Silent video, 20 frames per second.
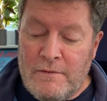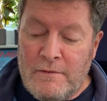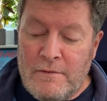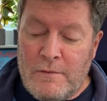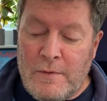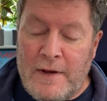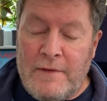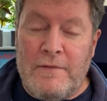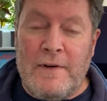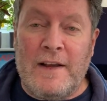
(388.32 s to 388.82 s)

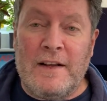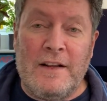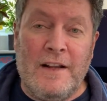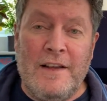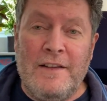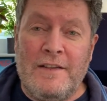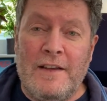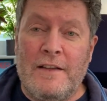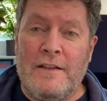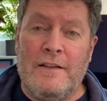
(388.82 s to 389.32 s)
quite frankly,
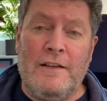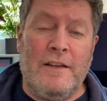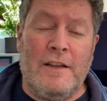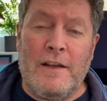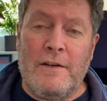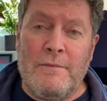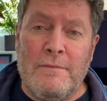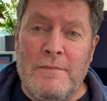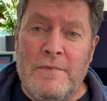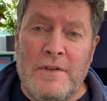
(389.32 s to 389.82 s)
he said, you
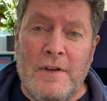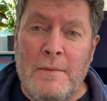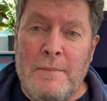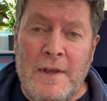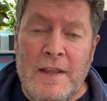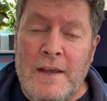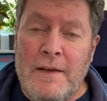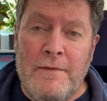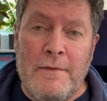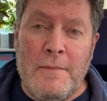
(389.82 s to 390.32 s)
know, so
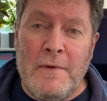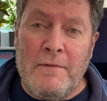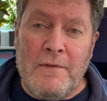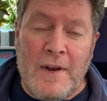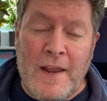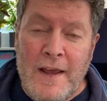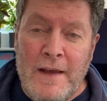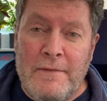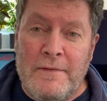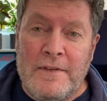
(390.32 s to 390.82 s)
many of them have
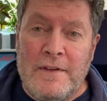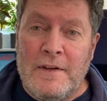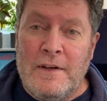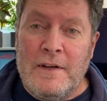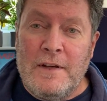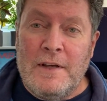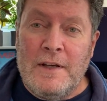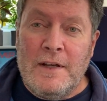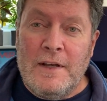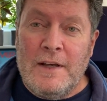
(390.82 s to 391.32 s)
left,
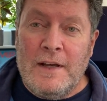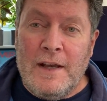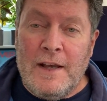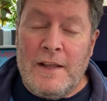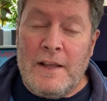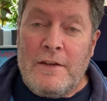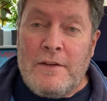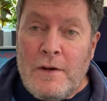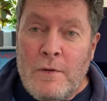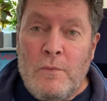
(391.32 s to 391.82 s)

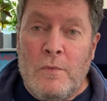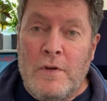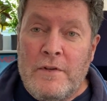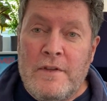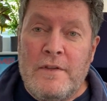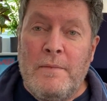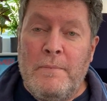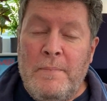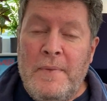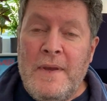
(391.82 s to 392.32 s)
and I don't
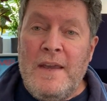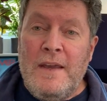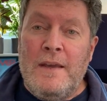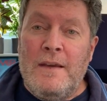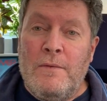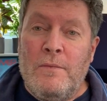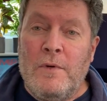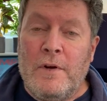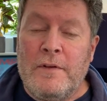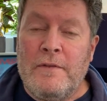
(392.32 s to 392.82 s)
want to
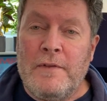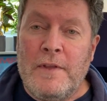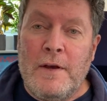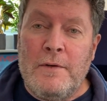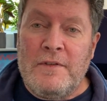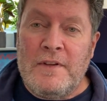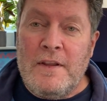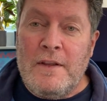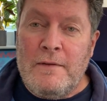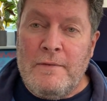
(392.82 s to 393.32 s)
be one of
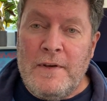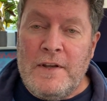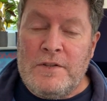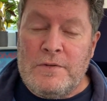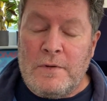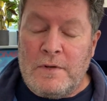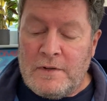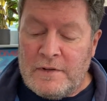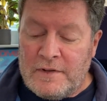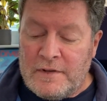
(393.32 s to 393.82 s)
those
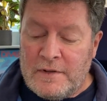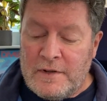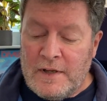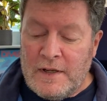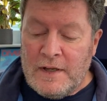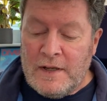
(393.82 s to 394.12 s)
individuals.